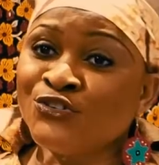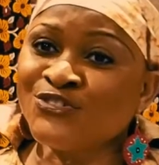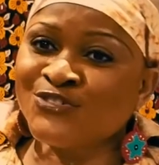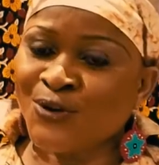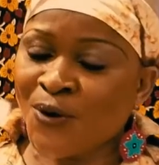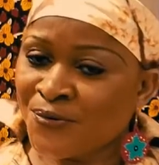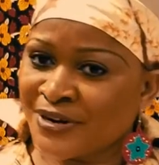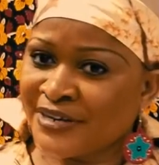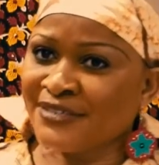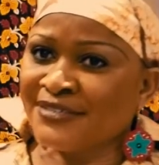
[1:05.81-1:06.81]

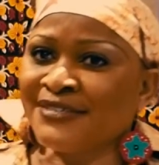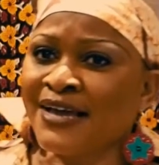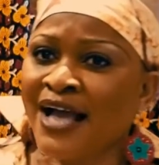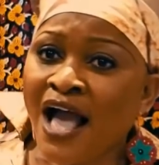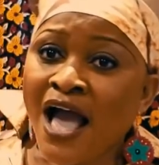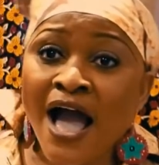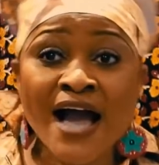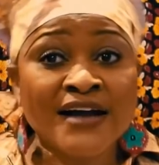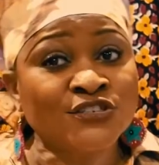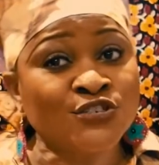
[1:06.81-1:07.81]
Stories
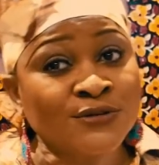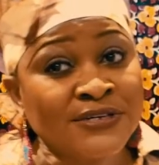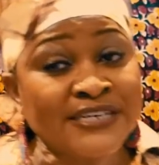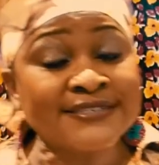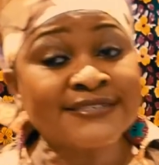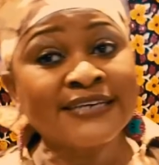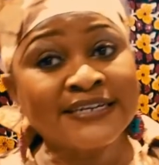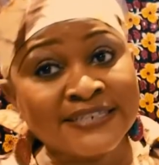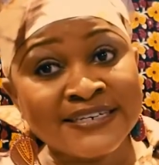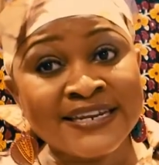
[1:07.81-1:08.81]
are to a
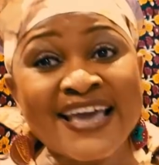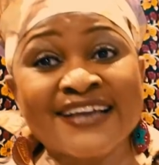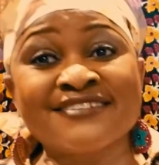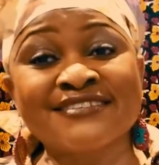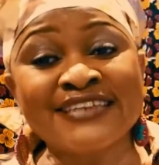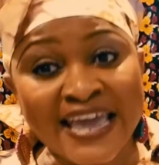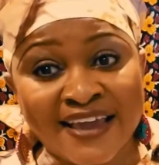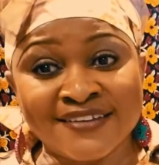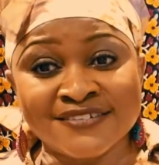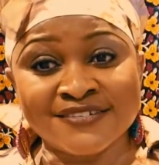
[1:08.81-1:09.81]
certain
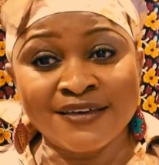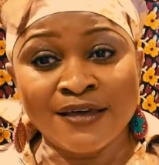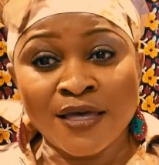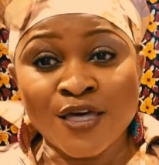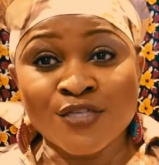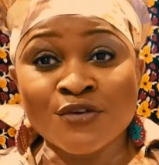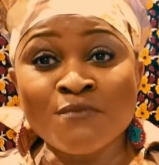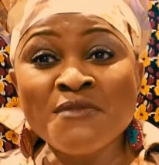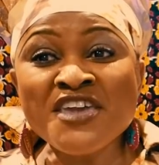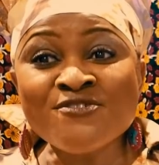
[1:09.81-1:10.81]
extent the
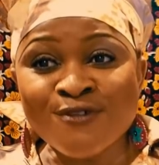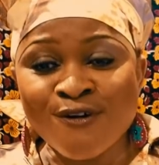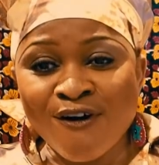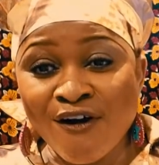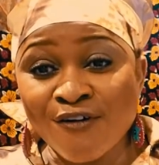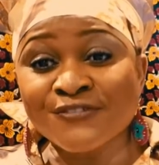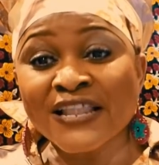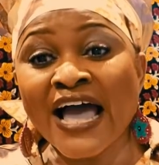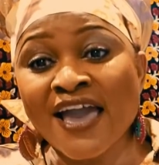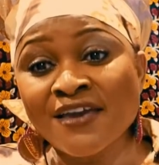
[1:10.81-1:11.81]
mirror of
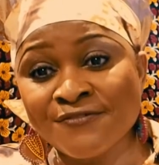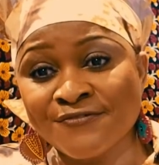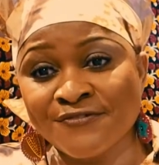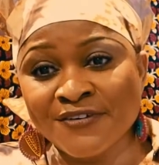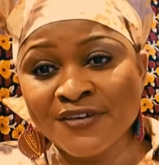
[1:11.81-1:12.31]
life.